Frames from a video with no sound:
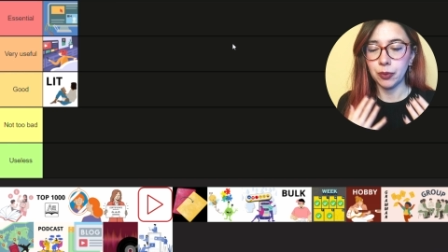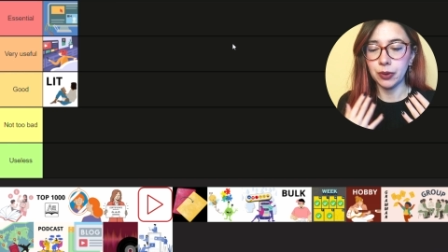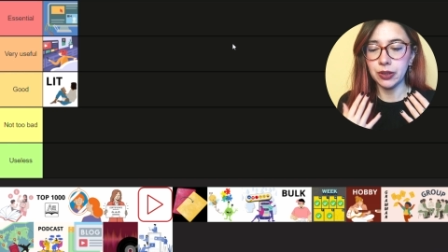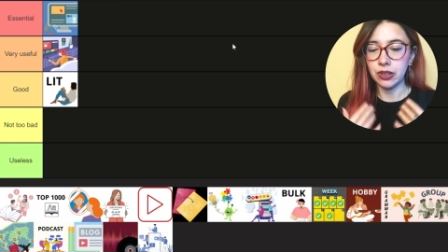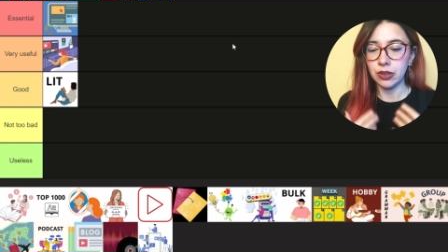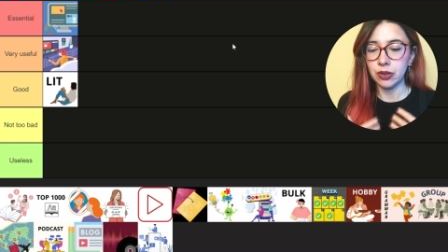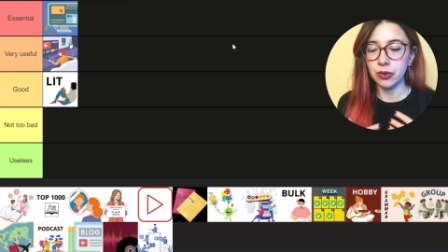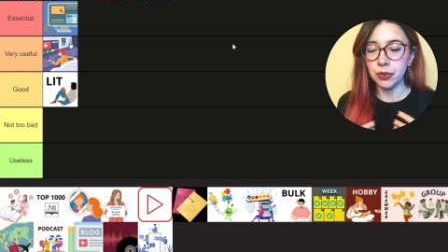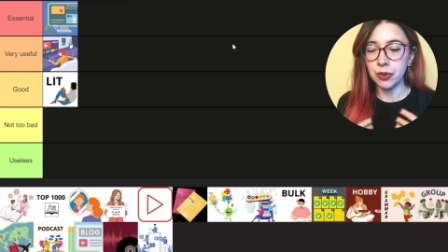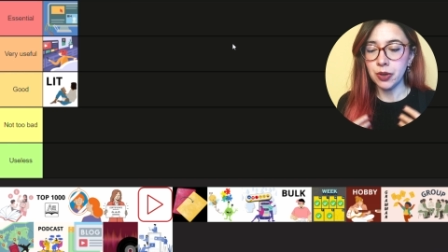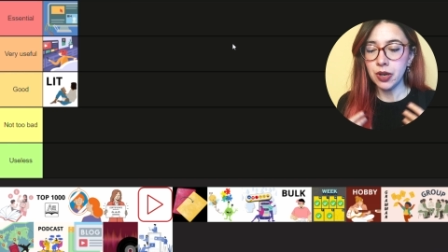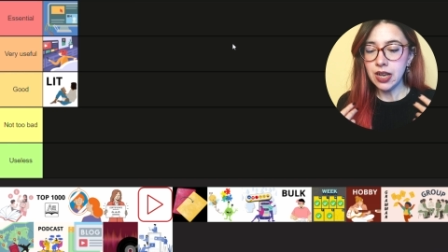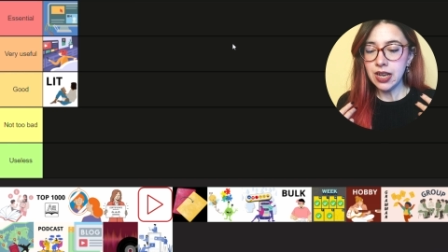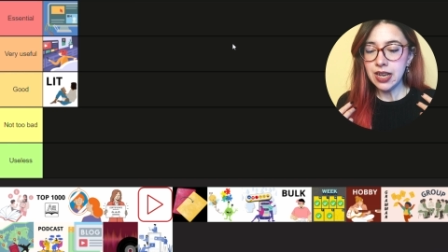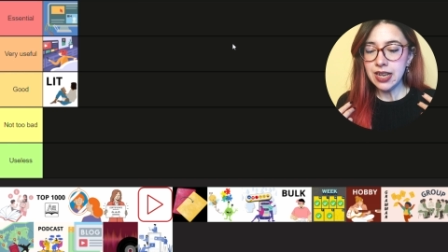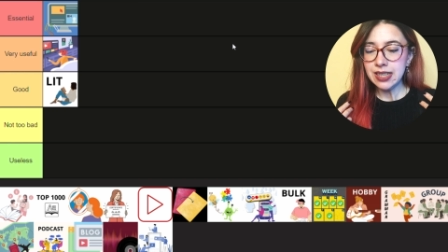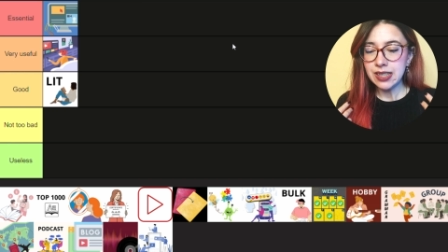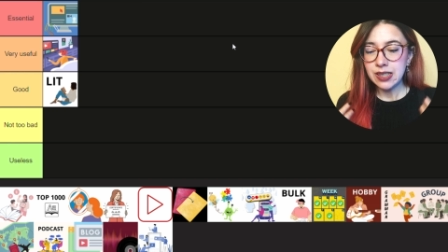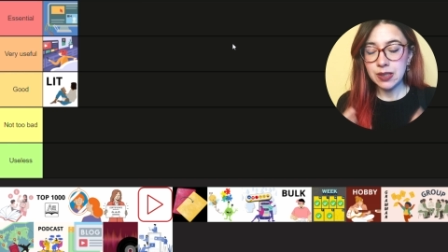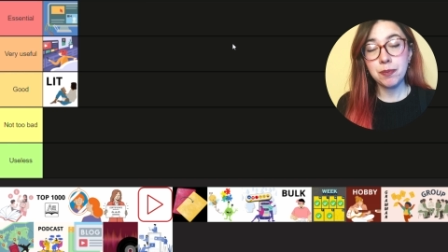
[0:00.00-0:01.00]
When you
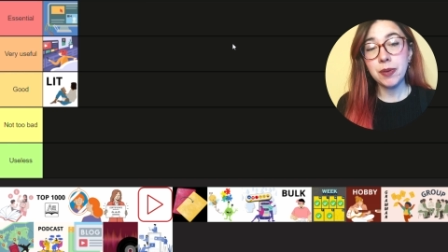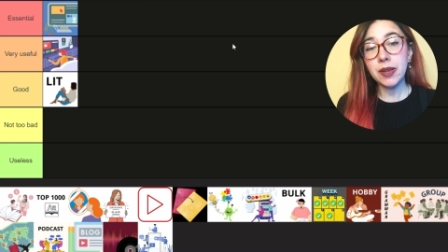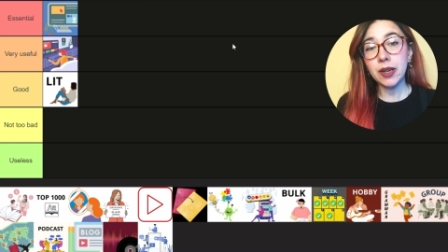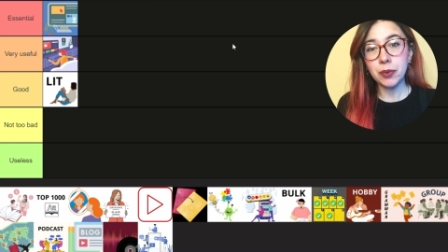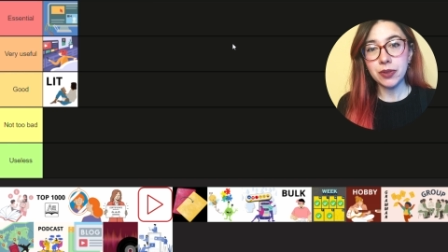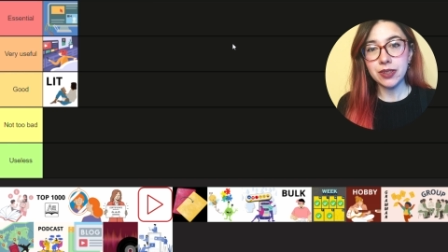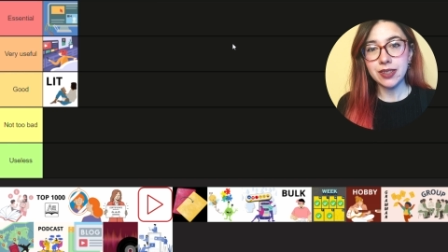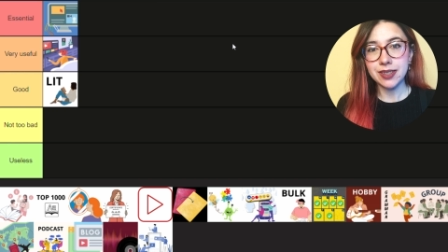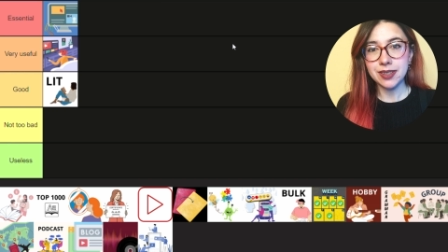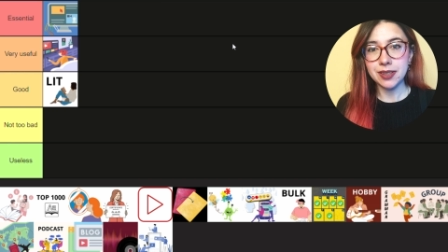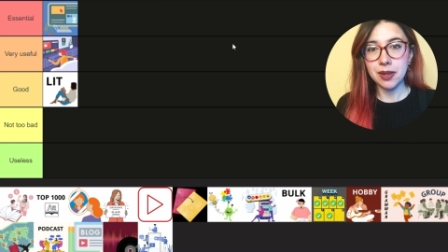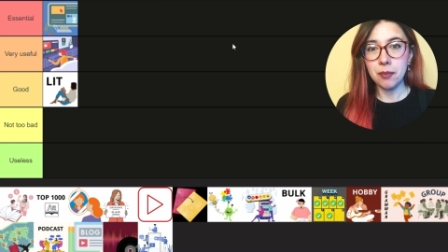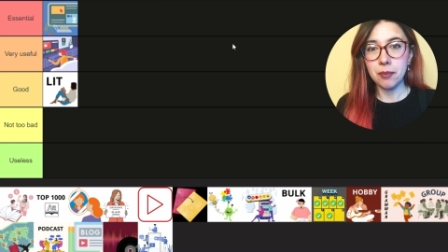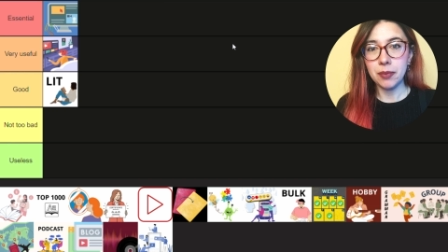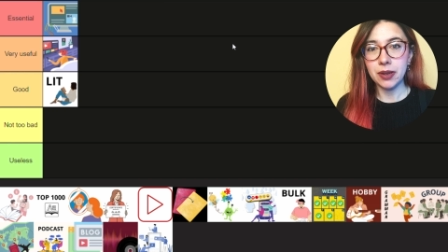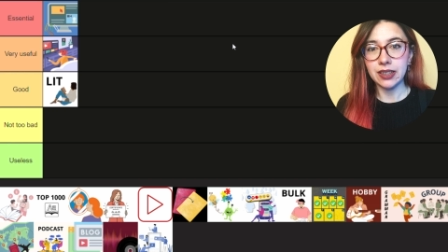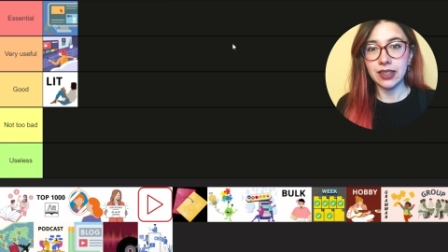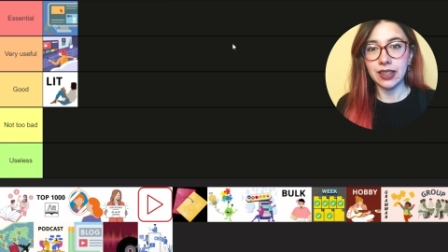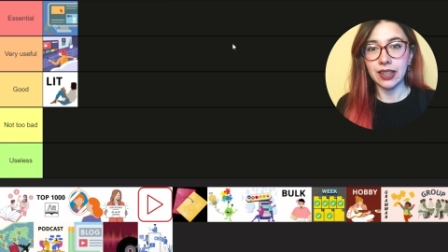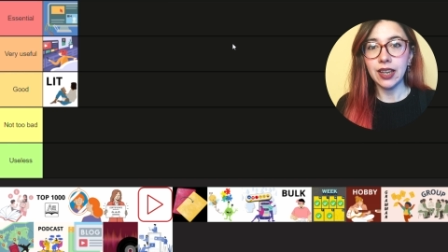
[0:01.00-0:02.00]
speak with
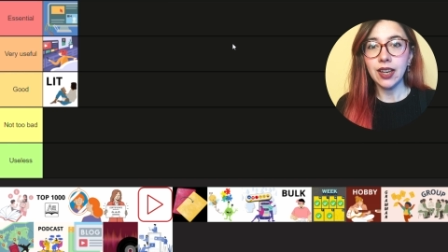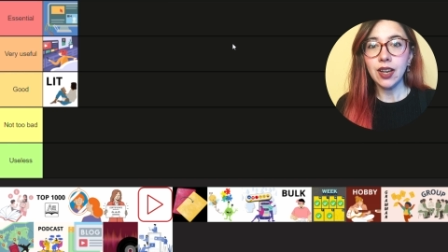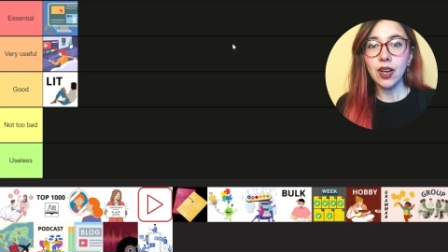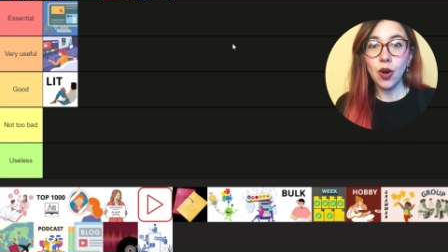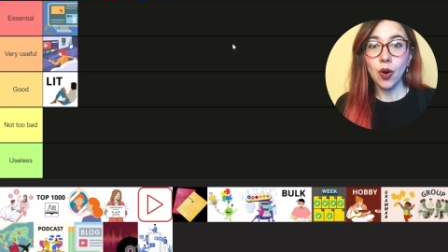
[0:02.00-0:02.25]
somebody